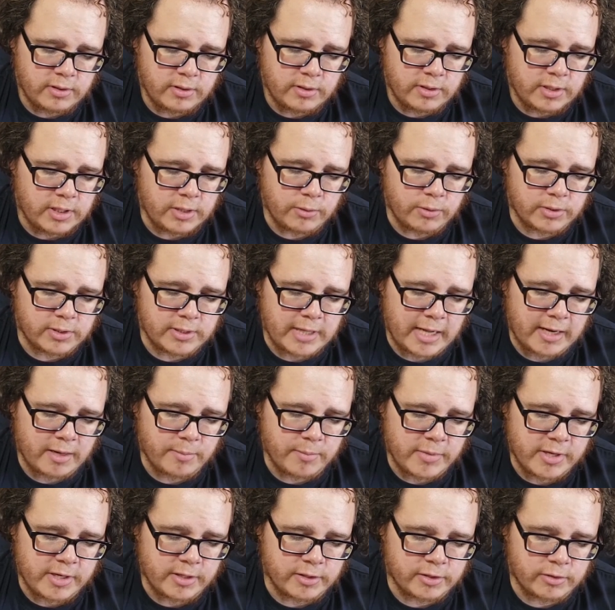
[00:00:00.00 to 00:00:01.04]
He was not a
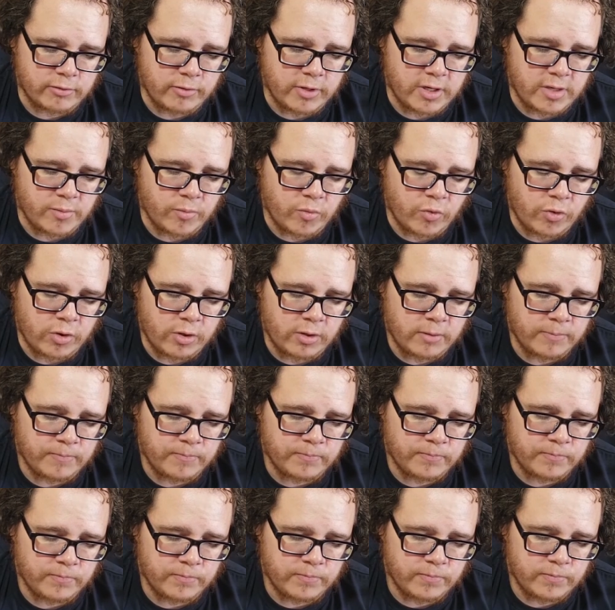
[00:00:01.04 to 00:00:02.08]
minister anymore.
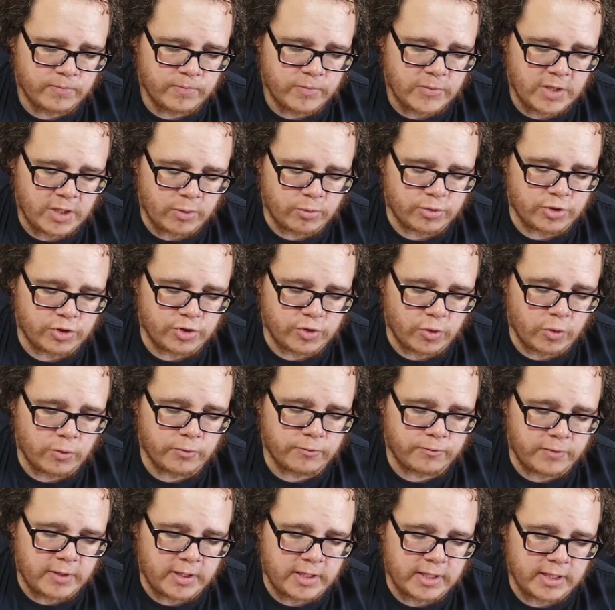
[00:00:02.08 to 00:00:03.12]
He was Joel
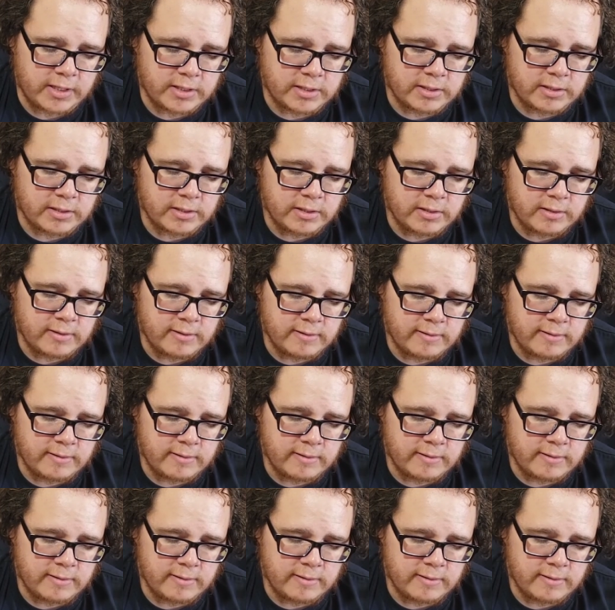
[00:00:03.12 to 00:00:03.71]
Phoenix,